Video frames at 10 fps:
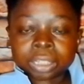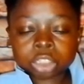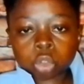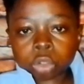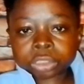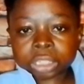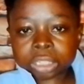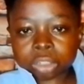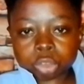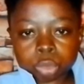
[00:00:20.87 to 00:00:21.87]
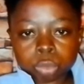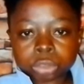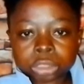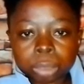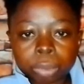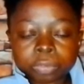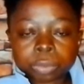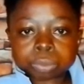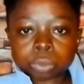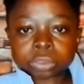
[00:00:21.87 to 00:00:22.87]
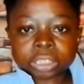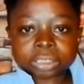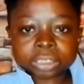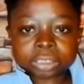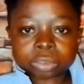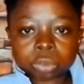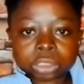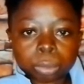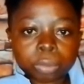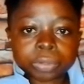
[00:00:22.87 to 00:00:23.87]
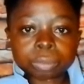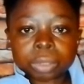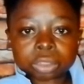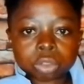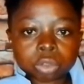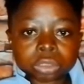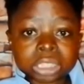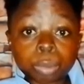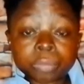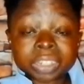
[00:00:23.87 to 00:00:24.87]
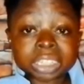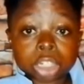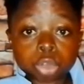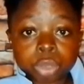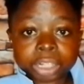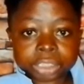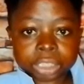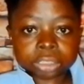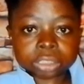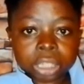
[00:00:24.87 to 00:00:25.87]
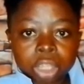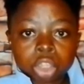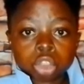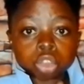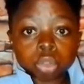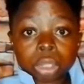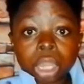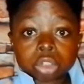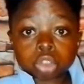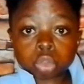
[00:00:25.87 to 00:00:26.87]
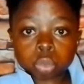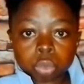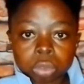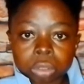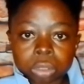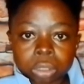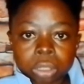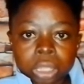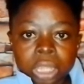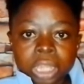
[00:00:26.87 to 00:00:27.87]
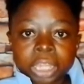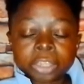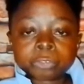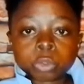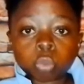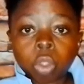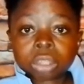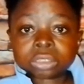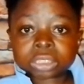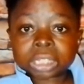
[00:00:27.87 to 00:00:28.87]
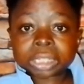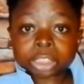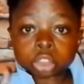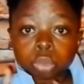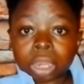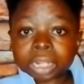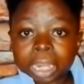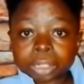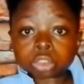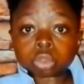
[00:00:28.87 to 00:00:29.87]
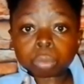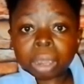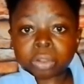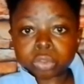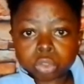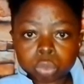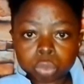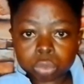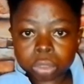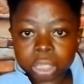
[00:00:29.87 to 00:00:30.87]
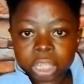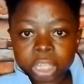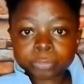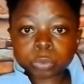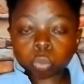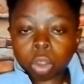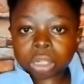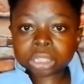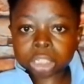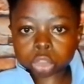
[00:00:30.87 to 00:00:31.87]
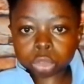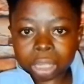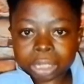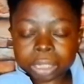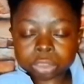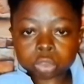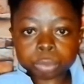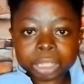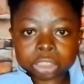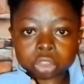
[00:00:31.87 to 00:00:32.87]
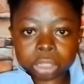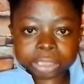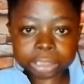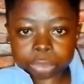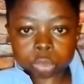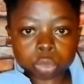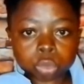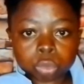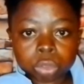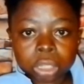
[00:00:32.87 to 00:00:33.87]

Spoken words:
is going to take us through some of the processes or some of the methods or some of the directions you can do. If you want the sugar daddy to marry you, if you want the sugar daddy to be attracted to you,